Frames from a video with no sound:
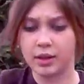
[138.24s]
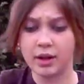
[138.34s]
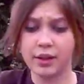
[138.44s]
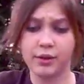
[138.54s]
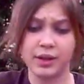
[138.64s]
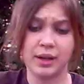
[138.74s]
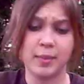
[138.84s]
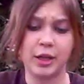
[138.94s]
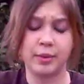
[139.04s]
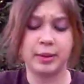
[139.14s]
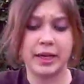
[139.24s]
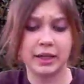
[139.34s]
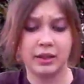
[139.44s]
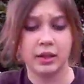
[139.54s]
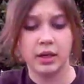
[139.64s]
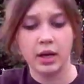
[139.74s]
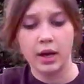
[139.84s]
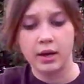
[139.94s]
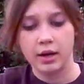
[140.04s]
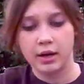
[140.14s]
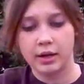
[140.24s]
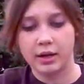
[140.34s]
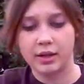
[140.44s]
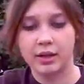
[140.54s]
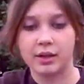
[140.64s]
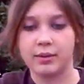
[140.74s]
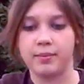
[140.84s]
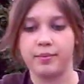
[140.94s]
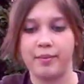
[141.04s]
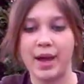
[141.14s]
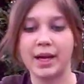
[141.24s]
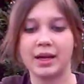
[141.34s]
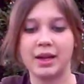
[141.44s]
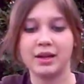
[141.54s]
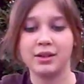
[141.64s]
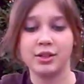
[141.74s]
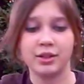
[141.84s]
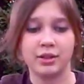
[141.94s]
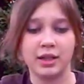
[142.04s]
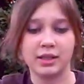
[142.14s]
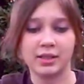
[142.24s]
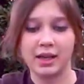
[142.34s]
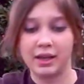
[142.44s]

Another thing about the blade, the back edge is